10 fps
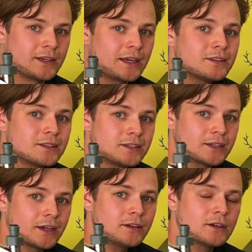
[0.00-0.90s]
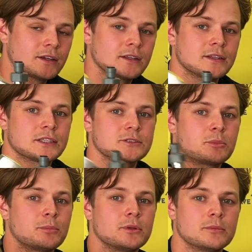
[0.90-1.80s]
Nathan keg, and that's
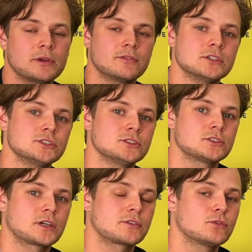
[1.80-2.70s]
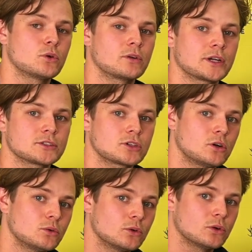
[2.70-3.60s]
popular beverages like 4X
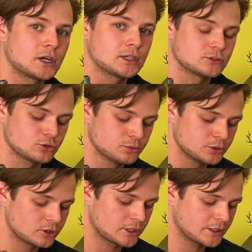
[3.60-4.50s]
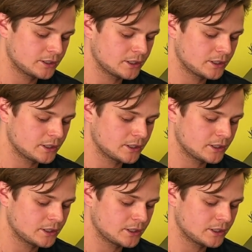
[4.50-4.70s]
Gold or Heart Super Dry.